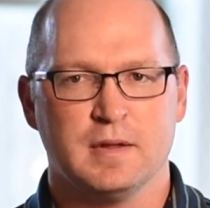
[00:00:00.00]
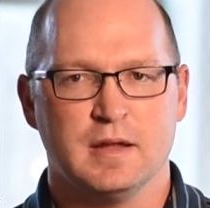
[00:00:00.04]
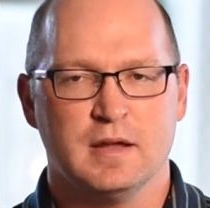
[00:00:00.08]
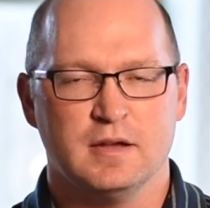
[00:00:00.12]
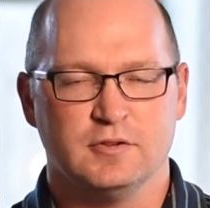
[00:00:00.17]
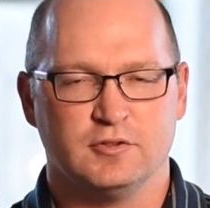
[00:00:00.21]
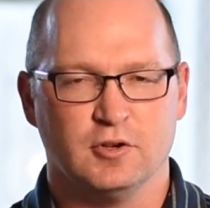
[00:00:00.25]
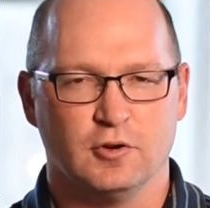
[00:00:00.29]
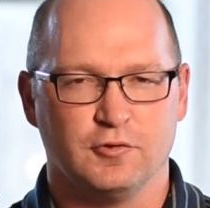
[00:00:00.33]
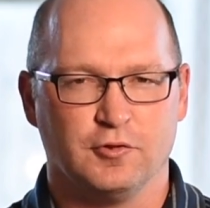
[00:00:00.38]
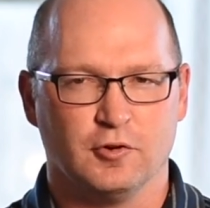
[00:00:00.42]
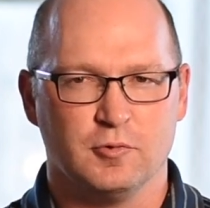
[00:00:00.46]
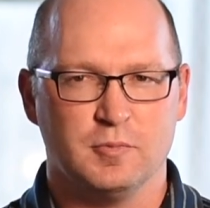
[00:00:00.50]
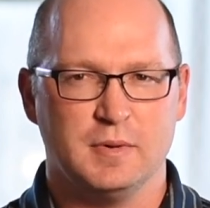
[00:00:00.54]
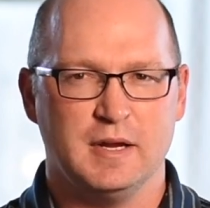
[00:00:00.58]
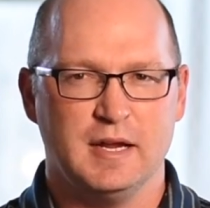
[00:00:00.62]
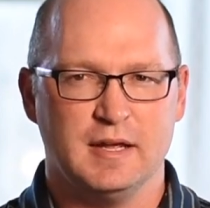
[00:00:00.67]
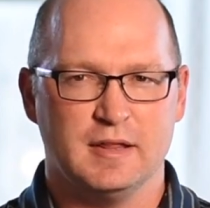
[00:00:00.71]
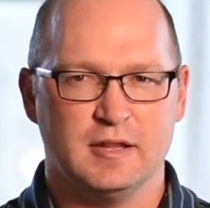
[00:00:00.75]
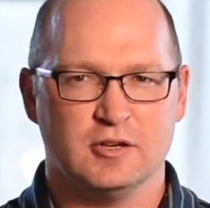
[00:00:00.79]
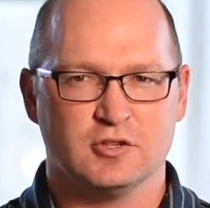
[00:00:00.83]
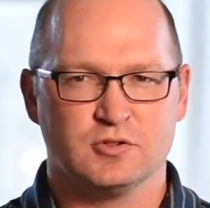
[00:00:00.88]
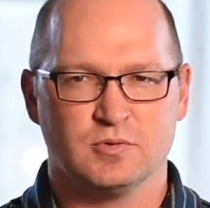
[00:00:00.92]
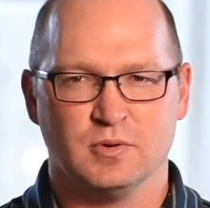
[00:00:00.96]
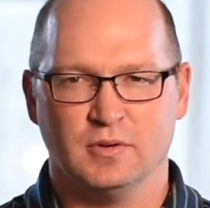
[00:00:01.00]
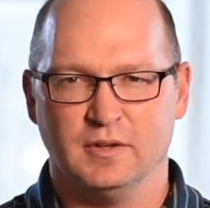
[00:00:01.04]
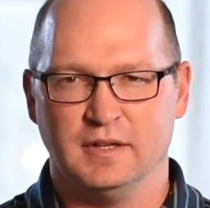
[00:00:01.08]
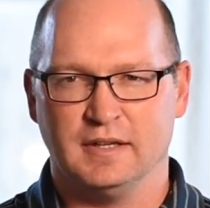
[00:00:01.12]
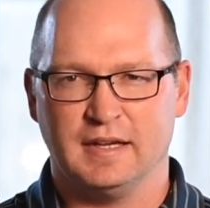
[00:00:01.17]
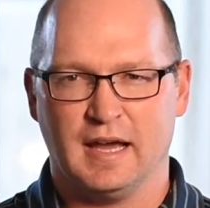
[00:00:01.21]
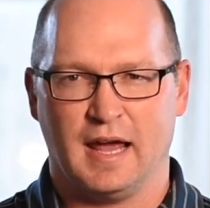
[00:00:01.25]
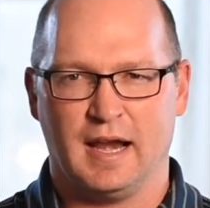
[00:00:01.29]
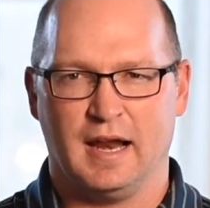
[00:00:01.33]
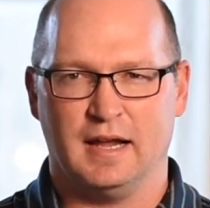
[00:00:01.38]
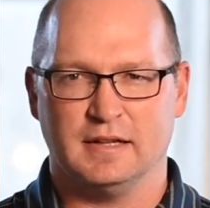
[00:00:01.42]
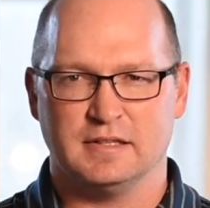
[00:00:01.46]
So for me, there's really
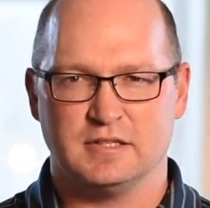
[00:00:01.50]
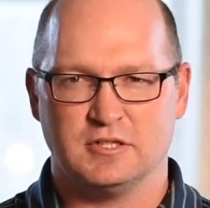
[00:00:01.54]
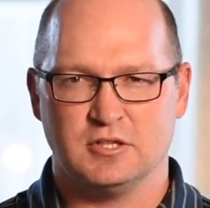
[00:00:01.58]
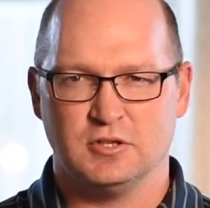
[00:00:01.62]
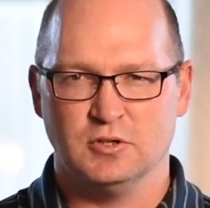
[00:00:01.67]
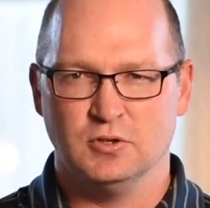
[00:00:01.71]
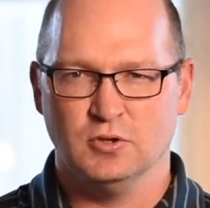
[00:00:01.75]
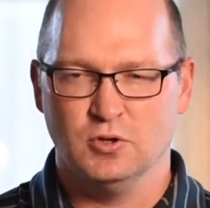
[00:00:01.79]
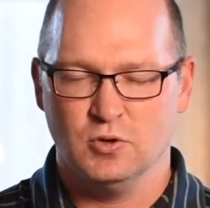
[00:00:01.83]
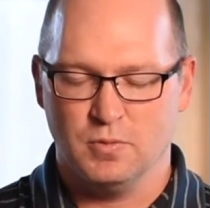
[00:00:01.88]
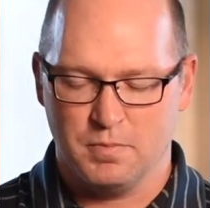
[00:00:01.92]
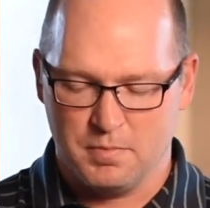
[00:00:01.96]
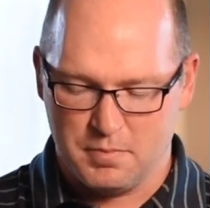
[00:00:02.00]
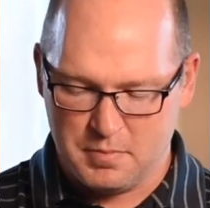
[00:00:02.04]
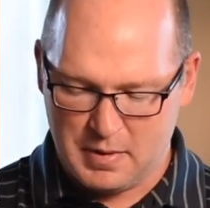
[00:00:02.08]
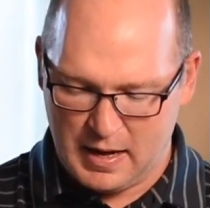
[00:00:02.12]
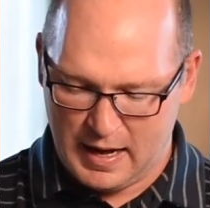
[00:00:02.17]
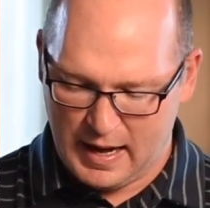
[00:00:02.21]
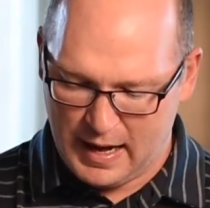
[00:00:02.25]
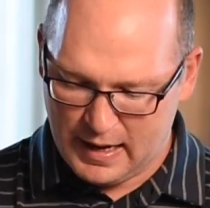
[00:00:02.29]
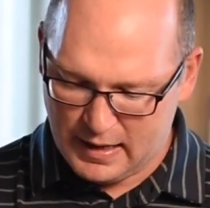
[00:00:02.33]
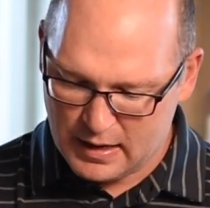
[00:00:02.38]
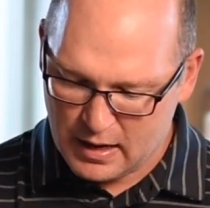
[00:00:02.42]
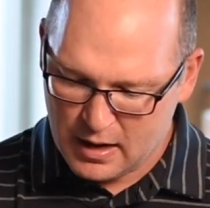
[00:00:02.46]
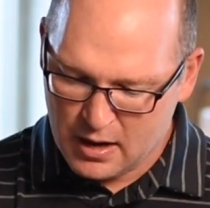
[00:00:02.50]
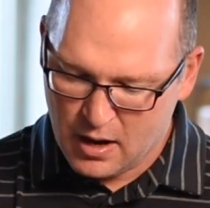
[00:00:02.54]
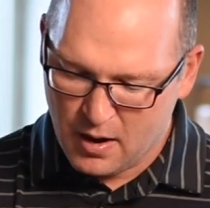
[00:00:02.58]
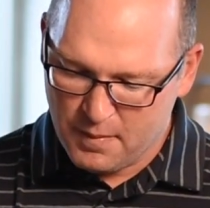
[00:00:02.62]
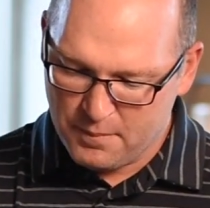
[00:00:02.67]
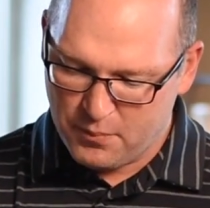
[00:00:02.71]
kind of two main